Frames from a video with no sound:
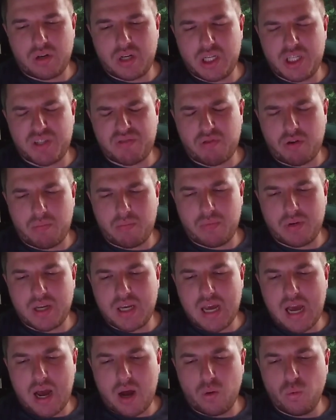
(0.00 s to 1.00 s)
is from
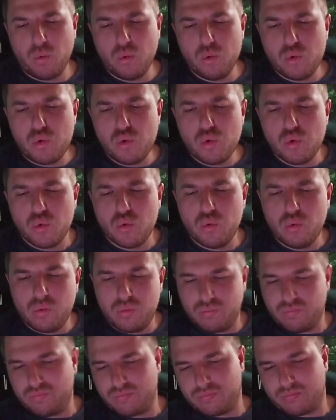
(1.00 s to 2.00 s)
Yaozu,
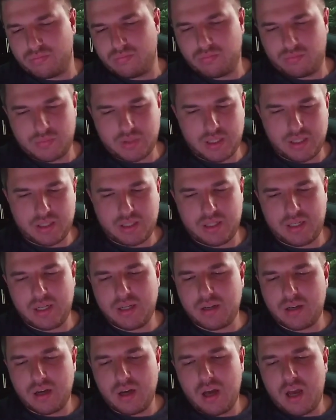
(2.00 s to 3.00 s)
I
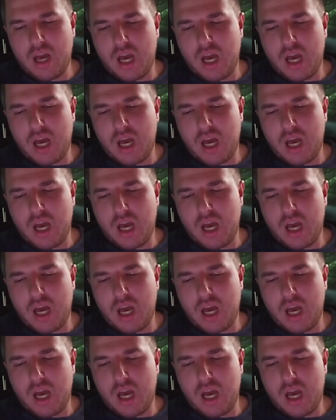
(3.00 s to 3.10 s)
think.